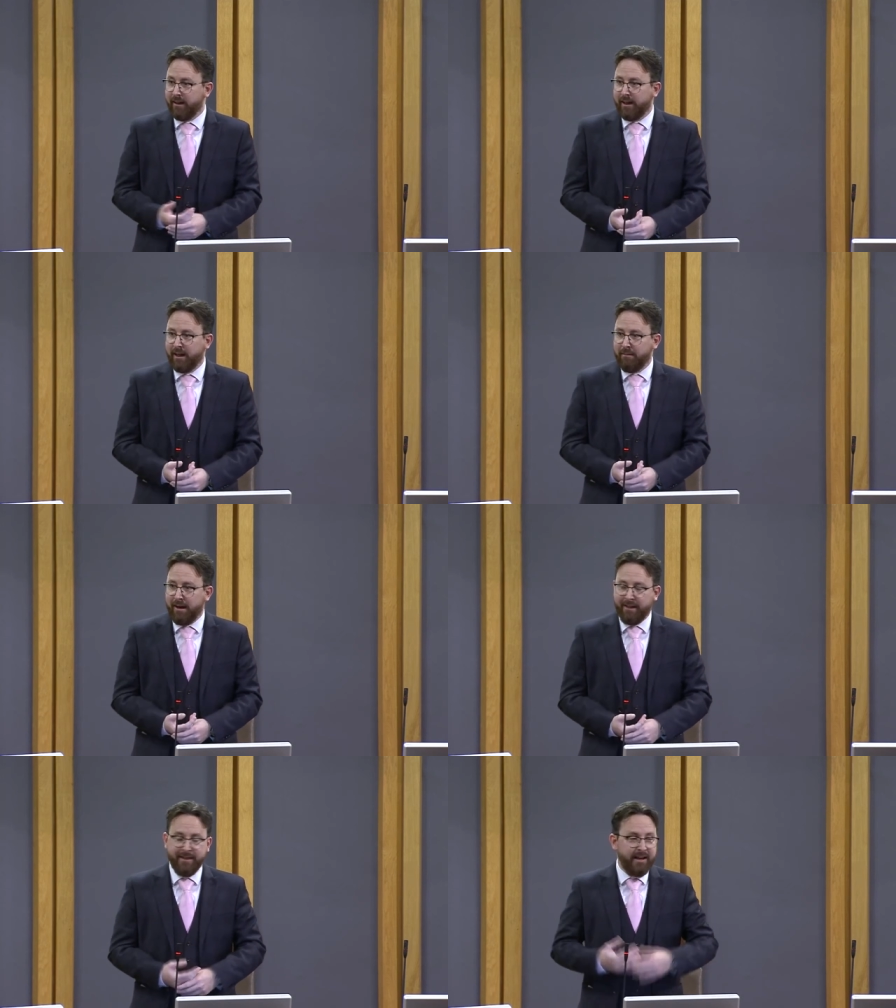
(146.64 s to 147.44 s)

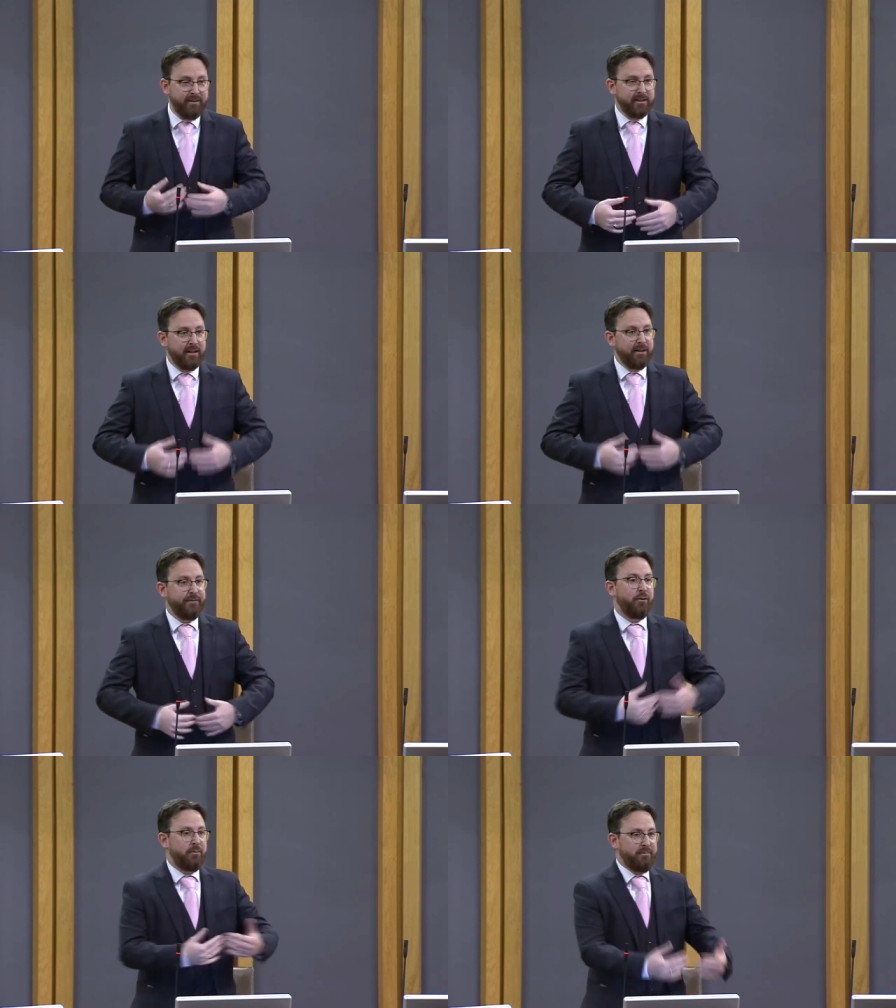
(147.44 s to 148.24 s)
and there is another
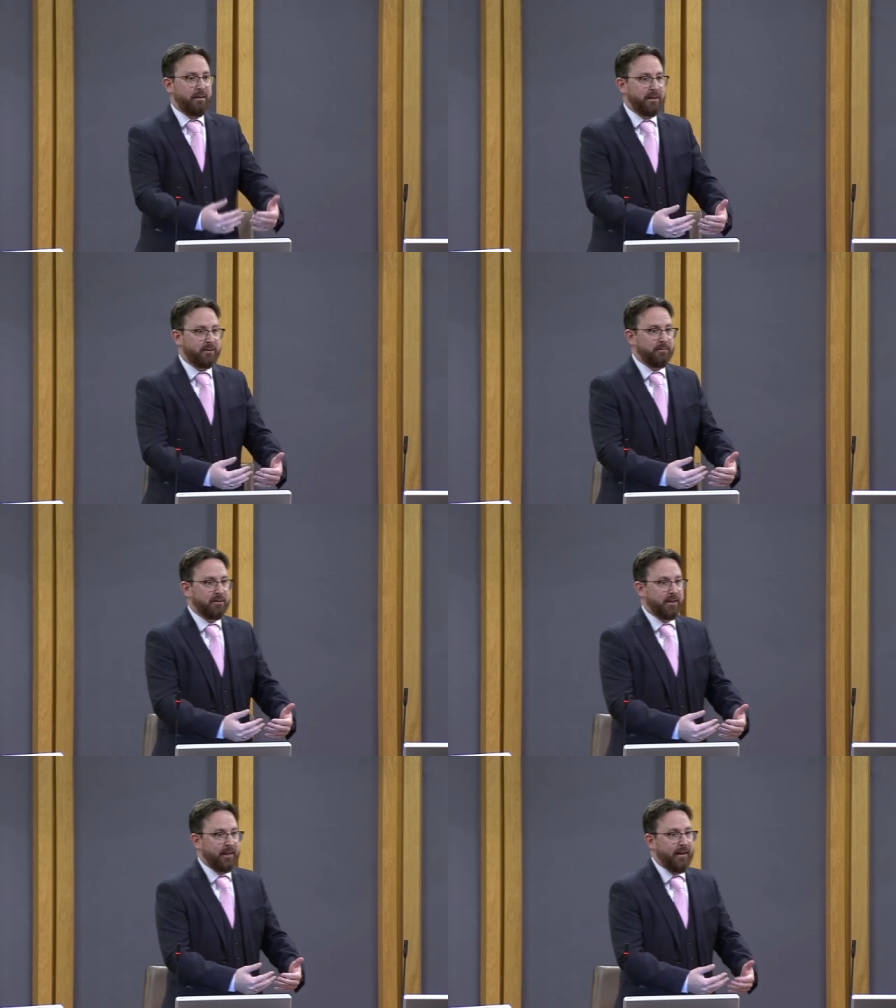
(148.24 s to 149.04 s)
form of public
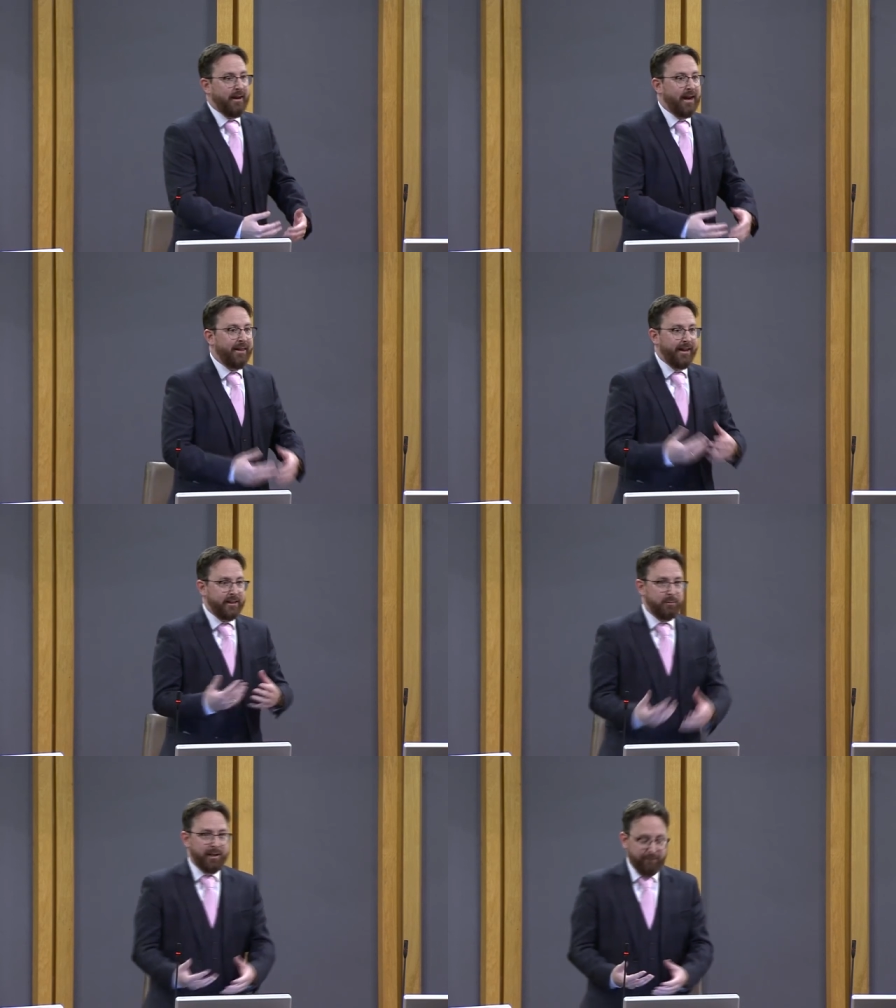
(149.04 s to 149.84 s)
subsidy, and that
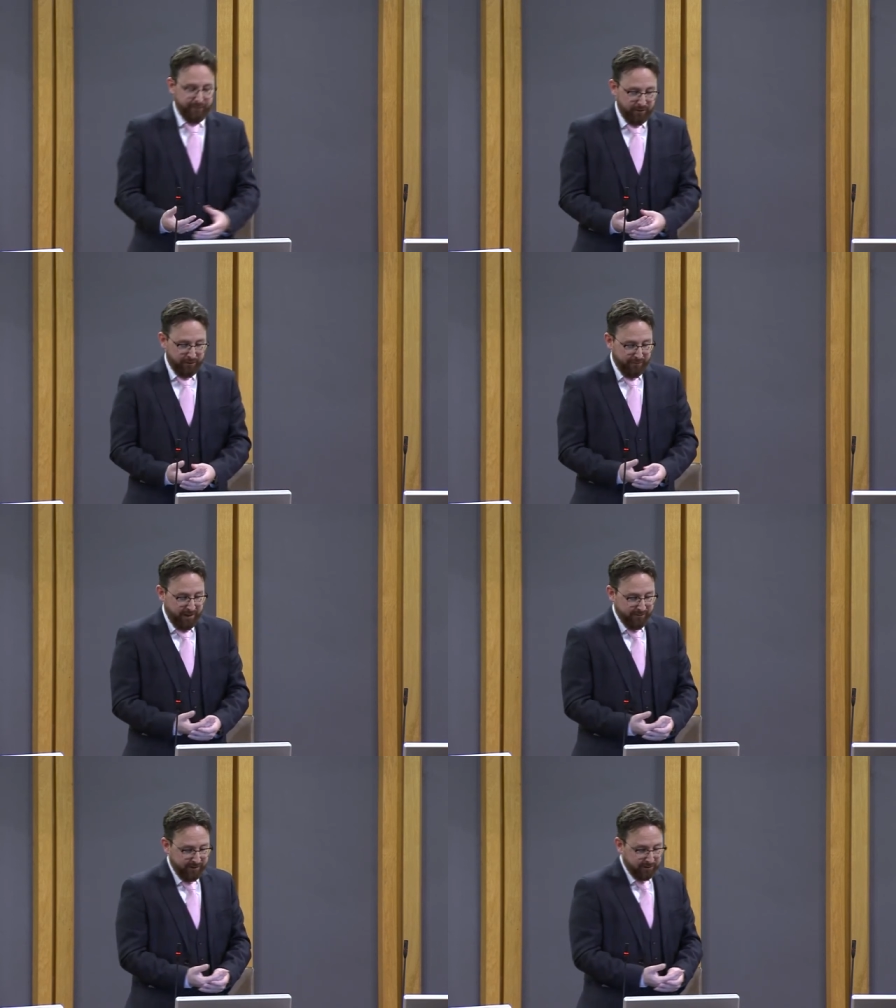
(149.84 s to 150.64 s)
is without fear or
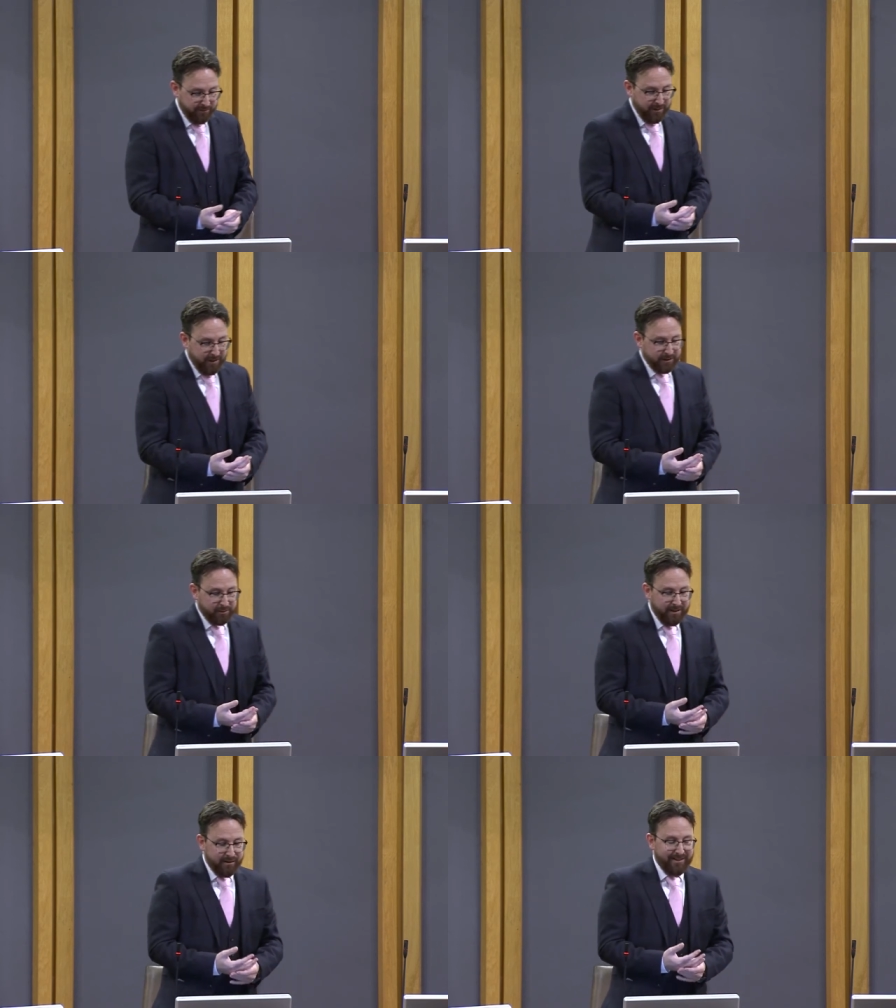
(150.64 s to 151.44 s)
favour.
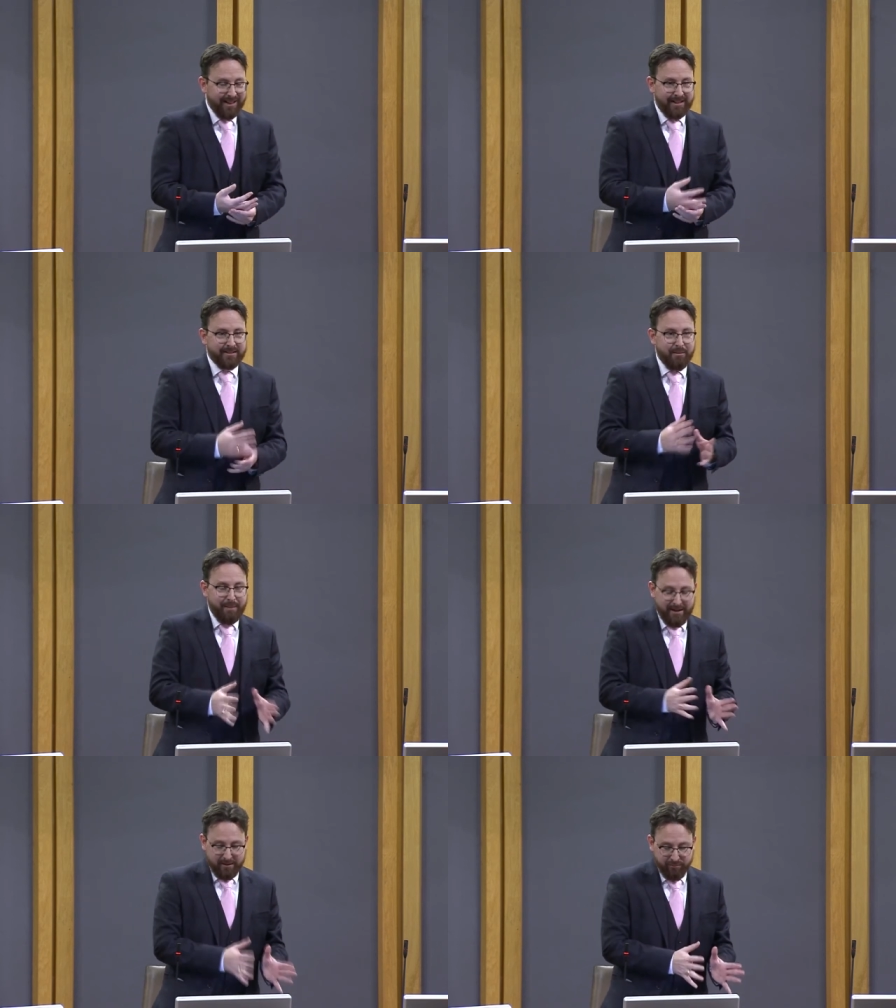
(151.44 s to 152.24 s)
So I think that is the
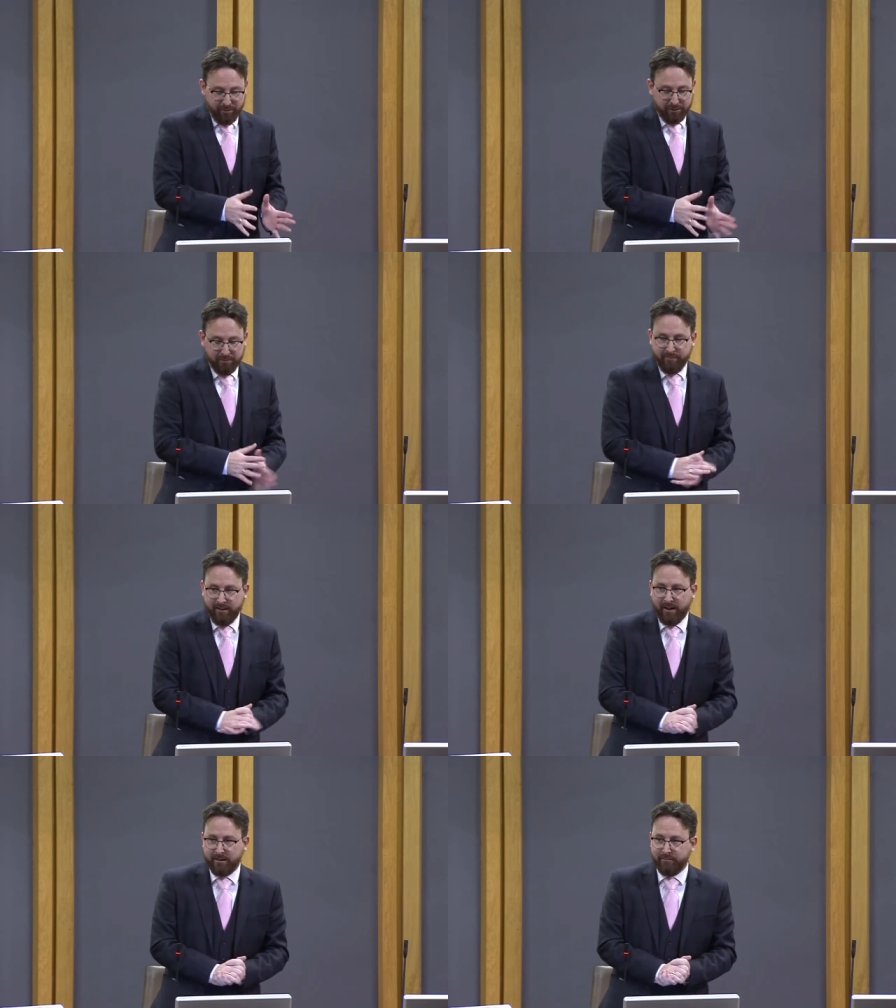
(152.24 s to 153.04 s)
better route with
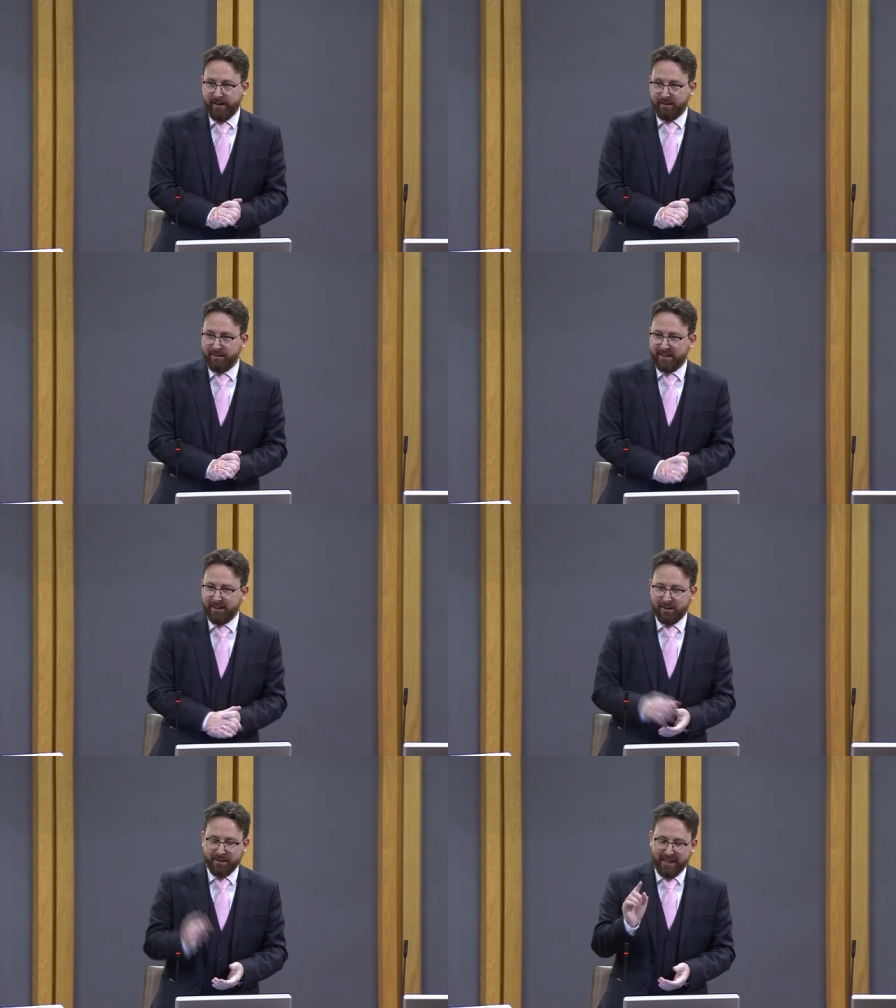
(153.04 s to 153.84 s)
regard to
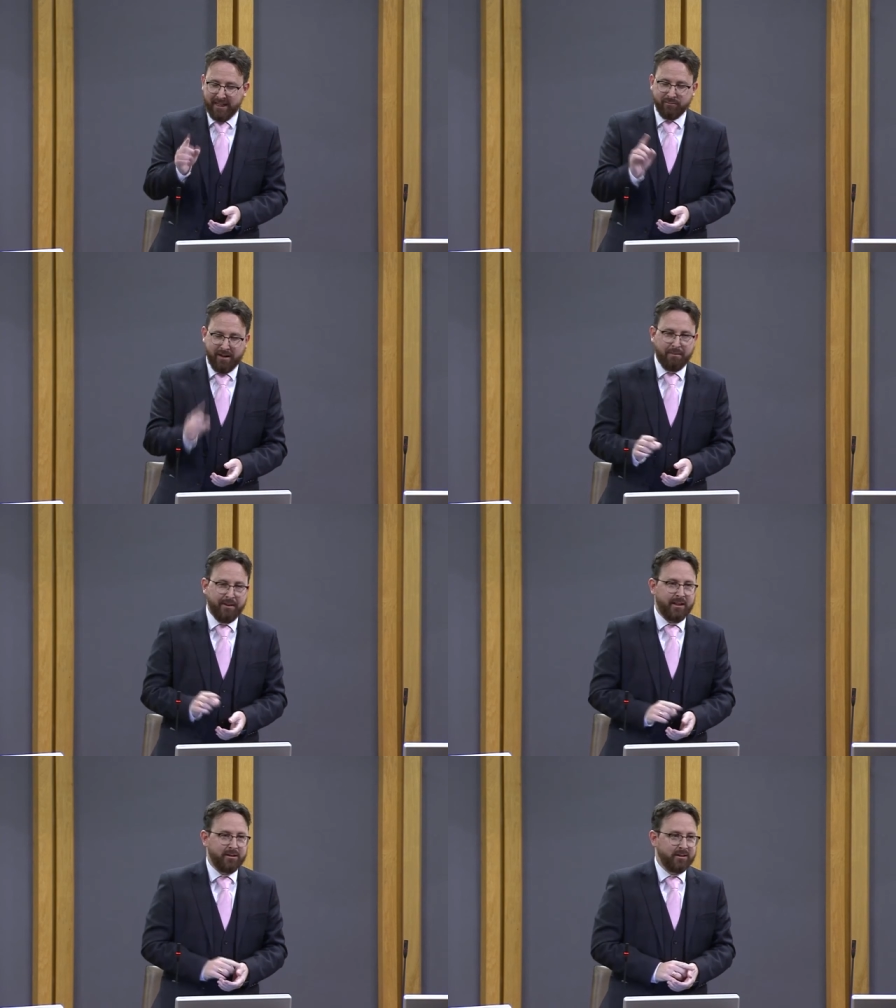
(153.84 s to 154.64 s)
recommendation. I think it's
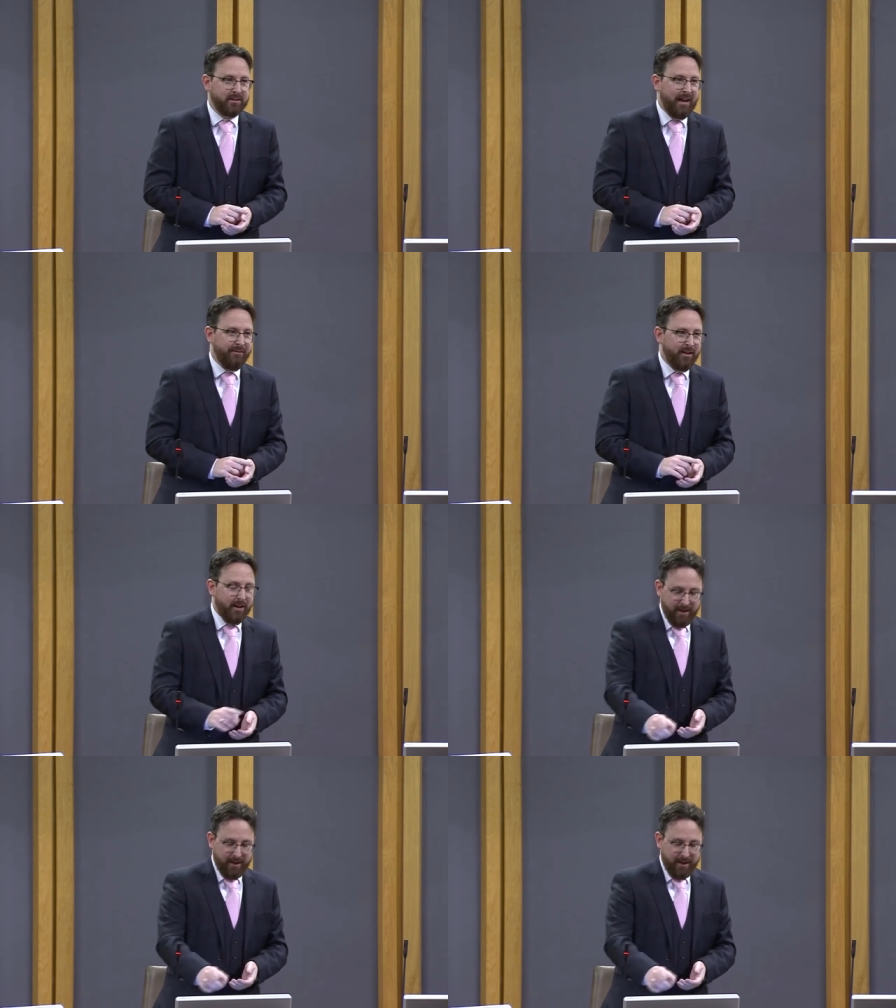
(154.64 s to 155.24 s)
recommendation 7.